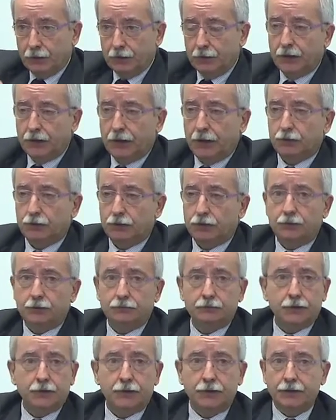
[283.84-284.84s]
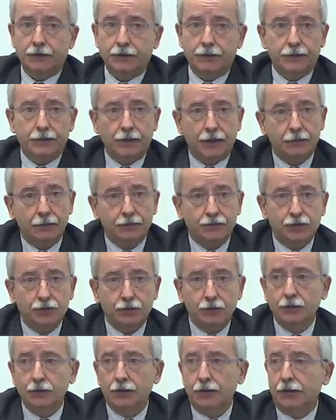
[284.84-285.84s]
the outcome is
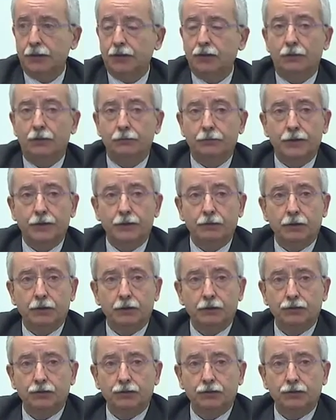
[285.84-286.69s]
absolutely comparable